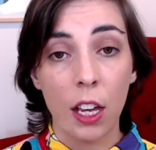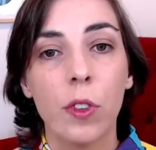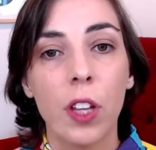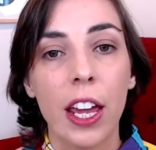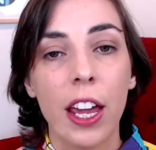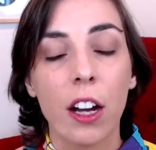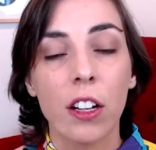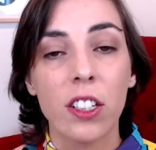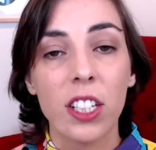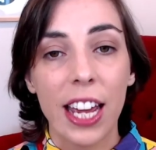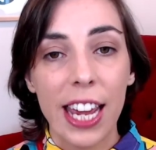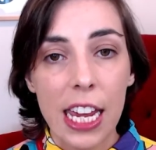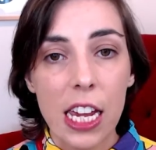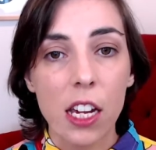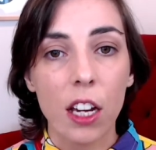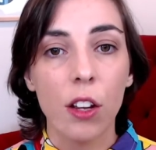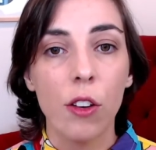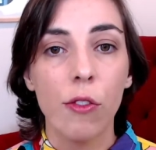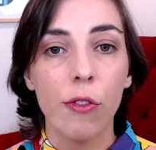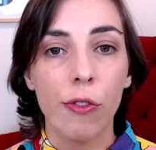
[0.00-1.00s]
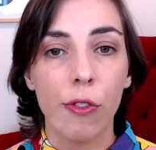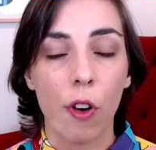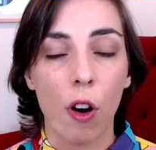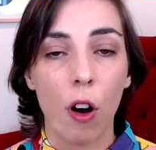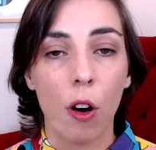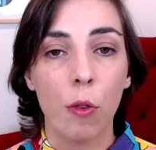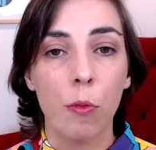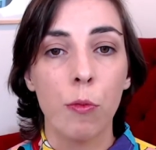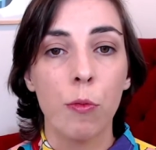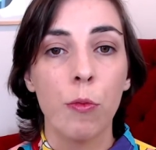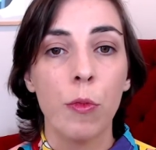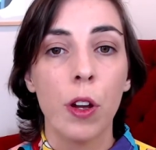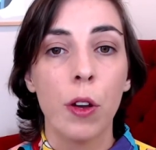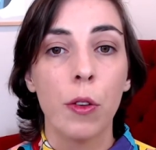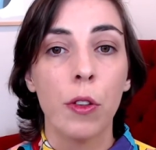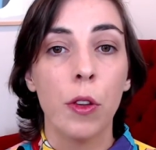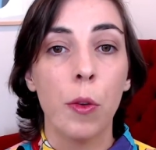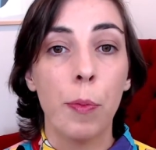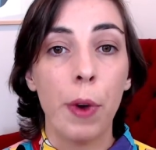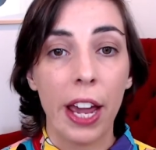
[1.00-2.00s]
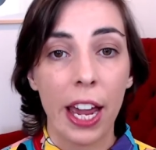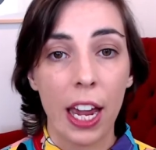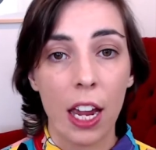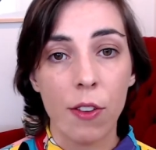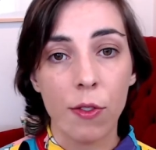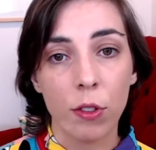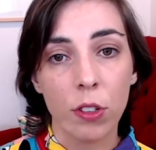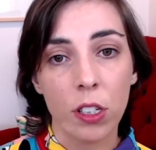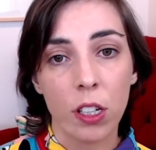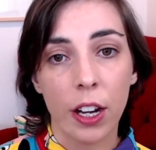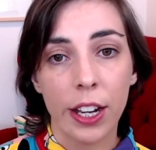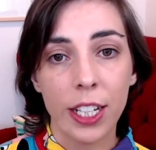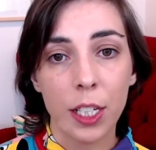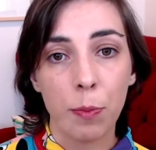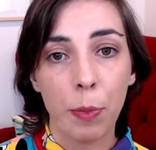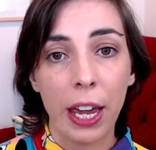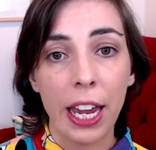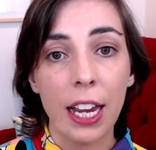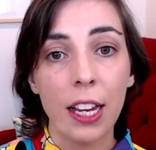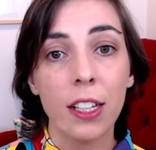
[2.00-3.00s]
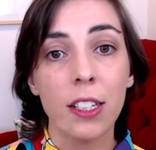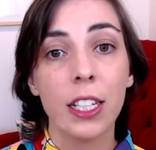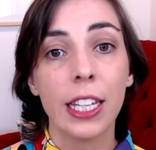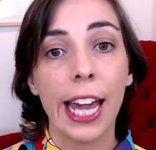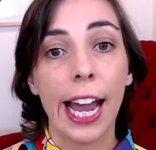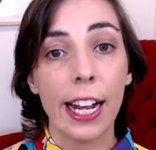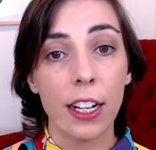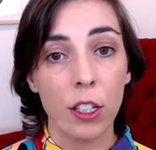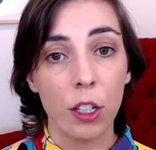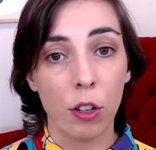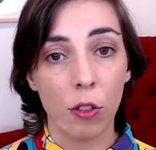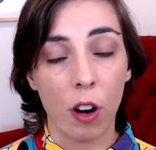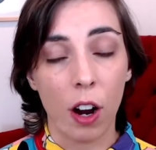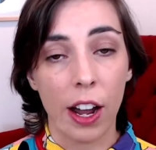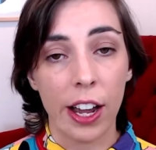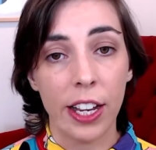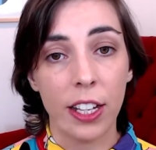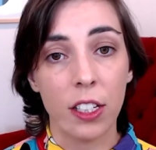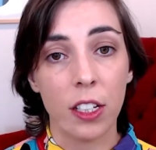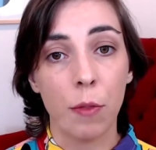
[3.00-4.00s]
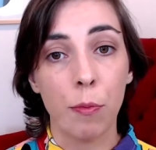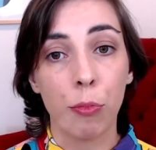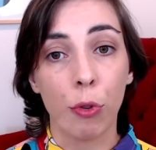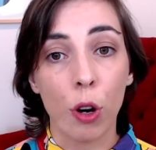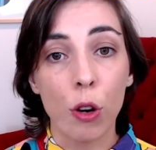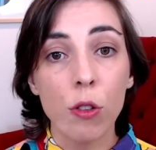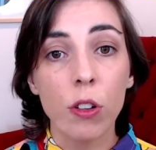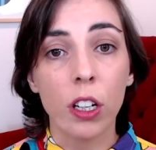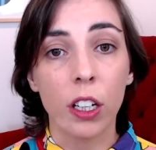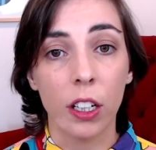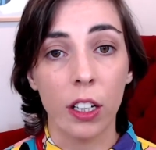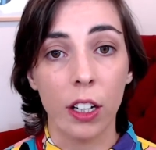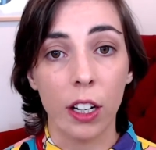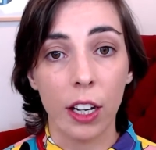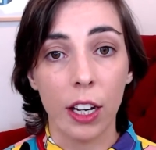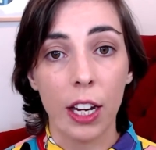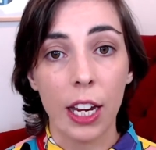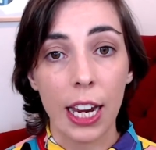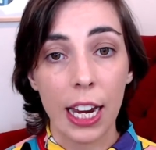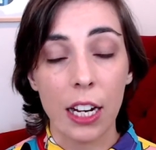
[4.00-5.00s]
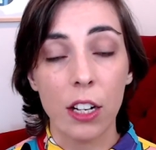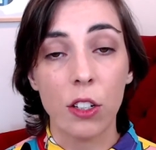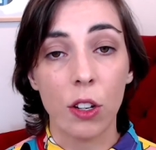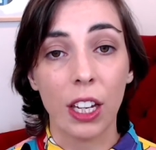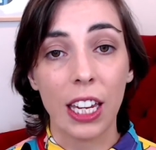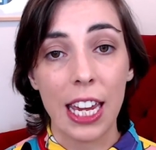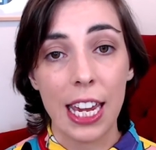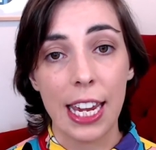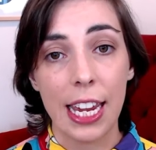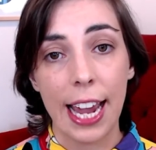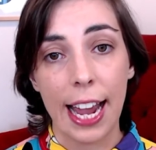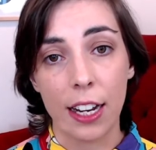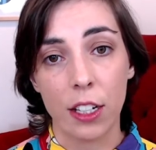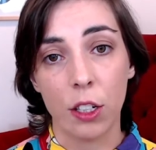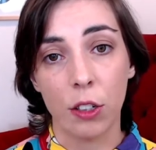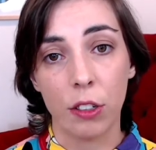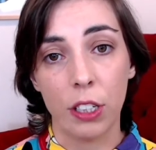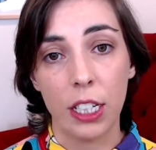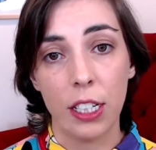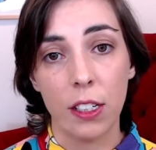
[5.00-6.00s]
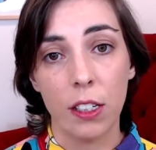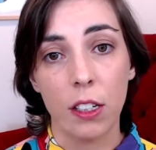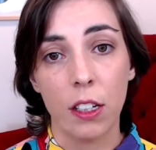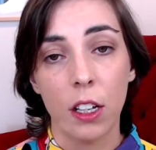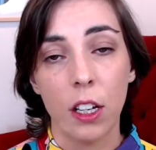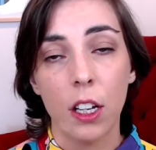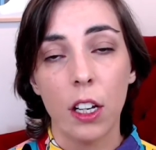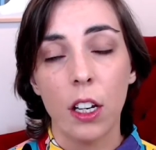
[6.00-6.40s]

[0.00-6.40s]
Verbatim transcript: They are taken from the behavioral science base, categorized and broken into key categories.